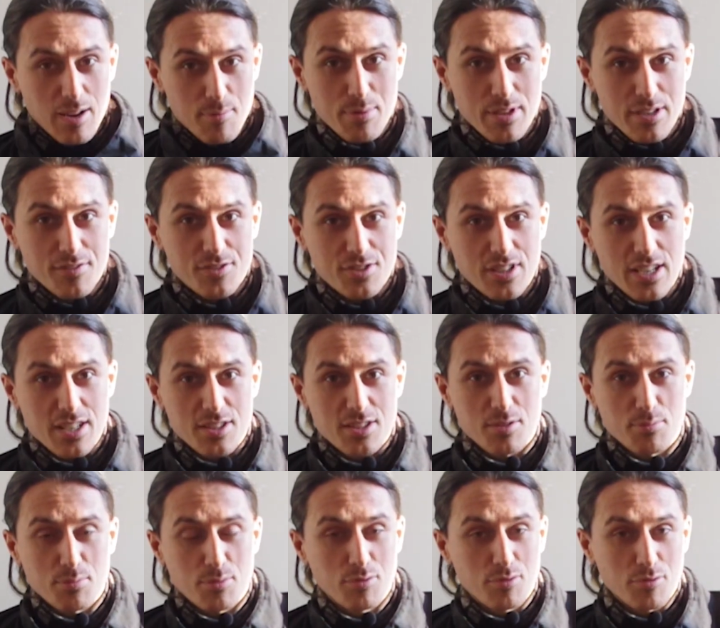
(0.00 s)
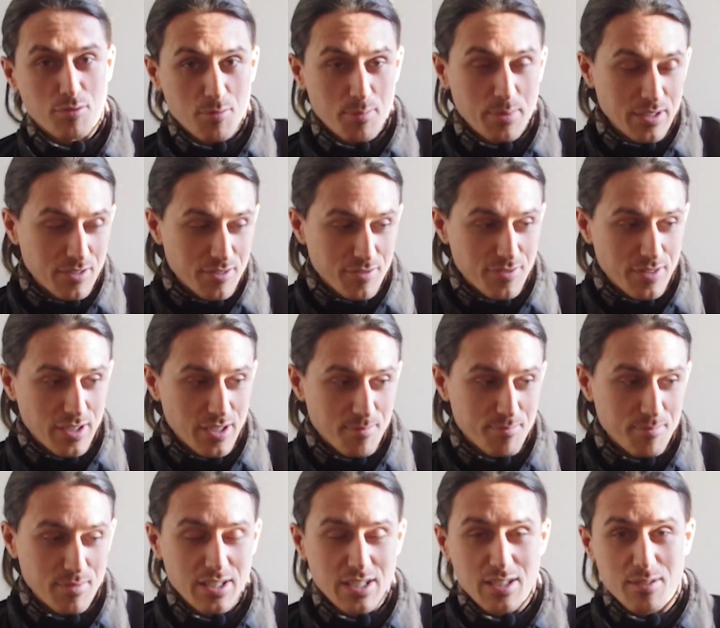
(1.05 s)
a bit of chest support or a bit of
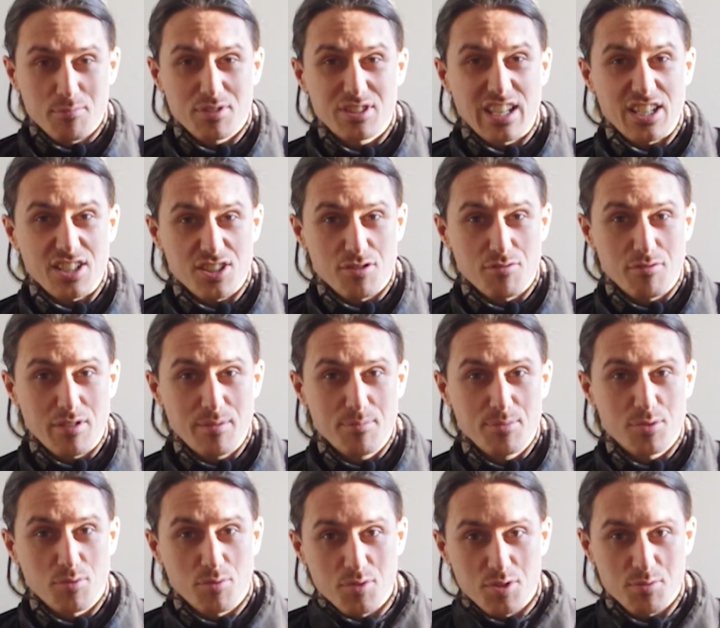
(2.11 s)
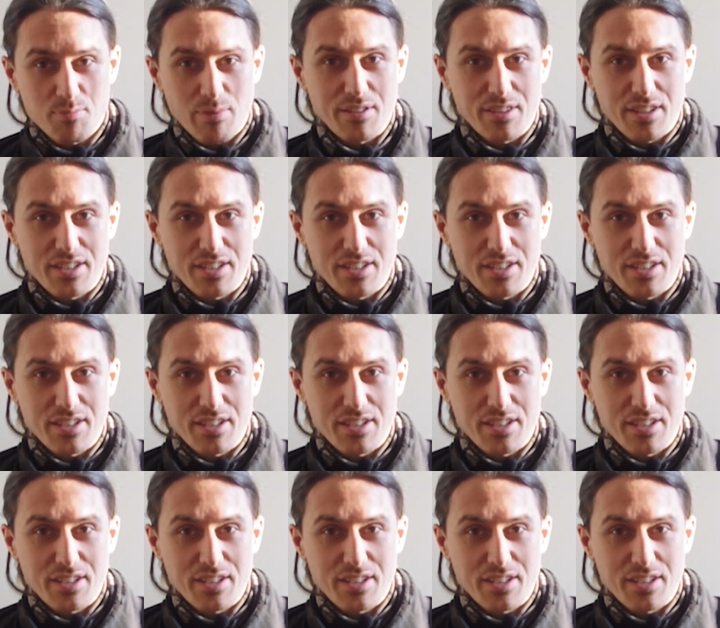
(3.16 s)
um, protect your ribs or spread